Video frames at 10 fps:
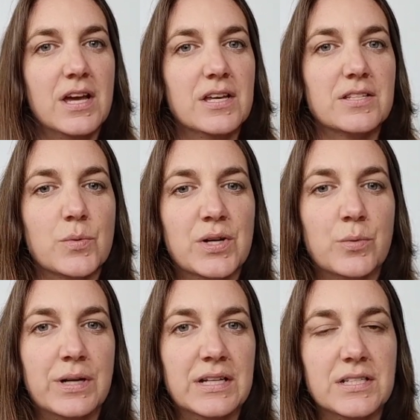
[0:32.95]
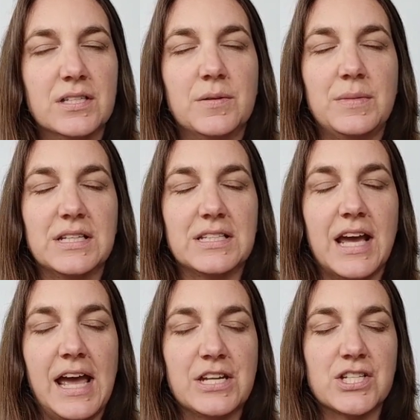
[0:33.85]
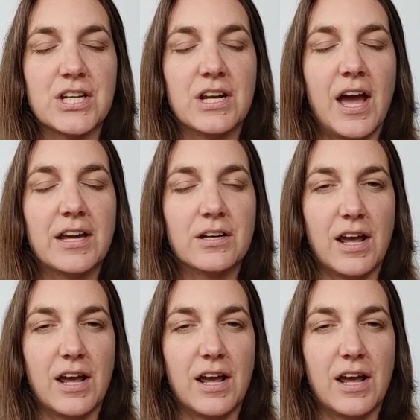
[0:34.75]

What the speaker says: So when I went into the meditation, I